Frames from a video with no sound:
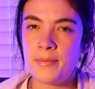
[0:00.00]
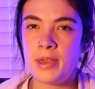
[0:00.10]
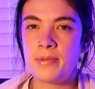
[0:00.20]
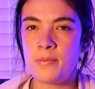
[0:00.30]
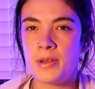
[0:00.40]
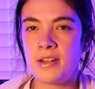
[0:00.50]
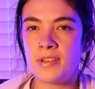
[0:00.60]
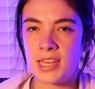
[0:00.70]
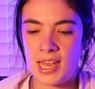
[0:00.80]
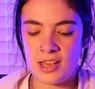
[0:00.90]
maybe a bit of
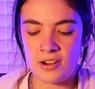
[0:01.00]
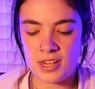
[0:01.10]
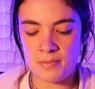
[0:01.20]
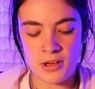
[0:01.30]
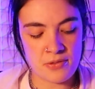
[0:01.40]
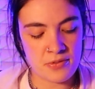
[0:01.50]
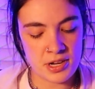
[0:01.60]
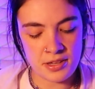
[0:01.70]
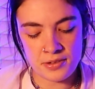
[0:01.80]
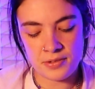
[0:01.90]
a chaotic month for
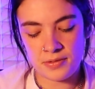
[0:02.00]
you.